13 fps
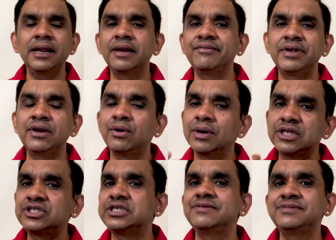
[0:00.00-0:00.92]
and we don't
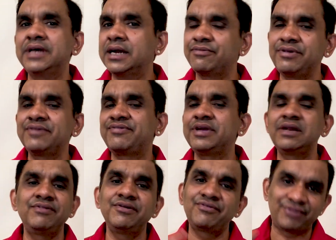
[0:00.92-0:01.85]
achieve that, we feel
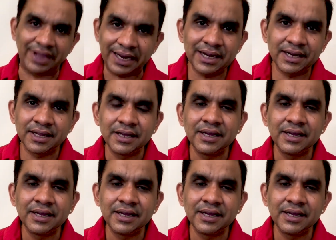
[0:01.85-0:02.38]
we failed.